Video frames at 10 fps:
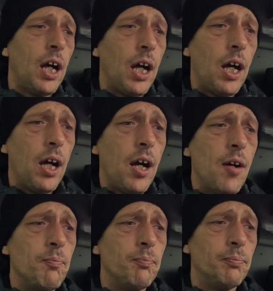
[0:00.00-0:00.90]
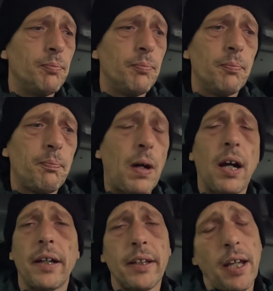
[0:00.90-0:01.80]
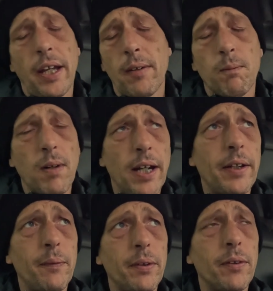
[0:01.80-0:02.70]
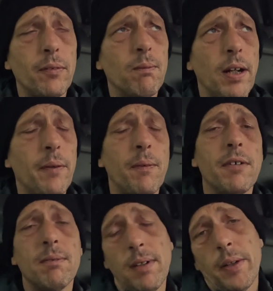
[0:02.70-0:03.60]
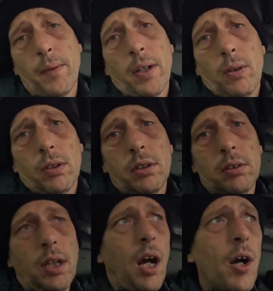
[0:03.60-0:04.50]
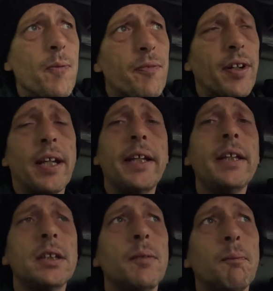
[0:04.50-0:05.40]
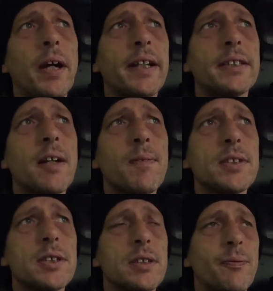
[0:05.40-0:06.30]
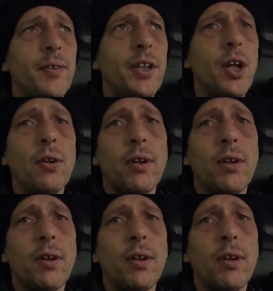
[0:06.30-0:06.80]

But it really will hopefully make a difference for you